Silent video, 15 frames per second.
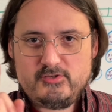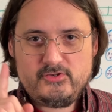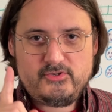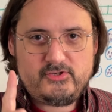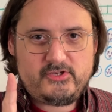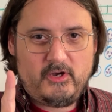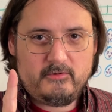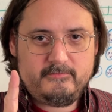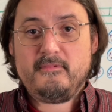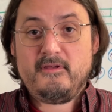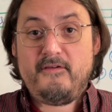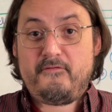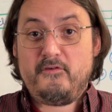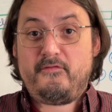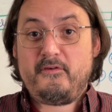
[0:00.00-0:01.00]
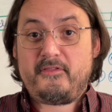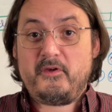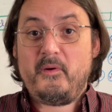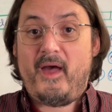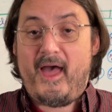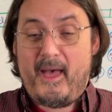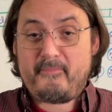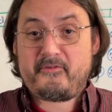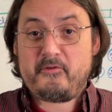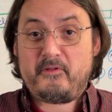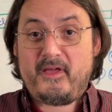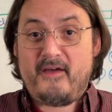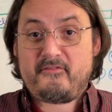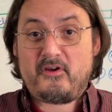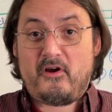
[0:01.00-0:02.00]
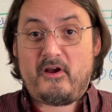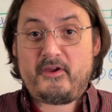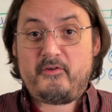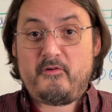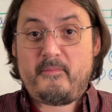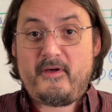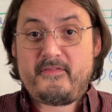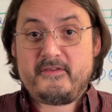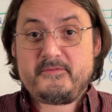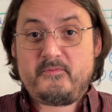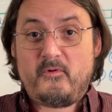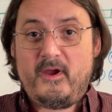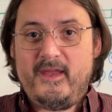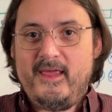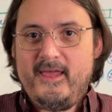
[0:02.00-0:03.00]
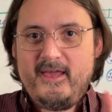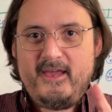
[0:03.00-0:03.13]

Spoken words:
So, if you feel that you absolutely have to argue about this point,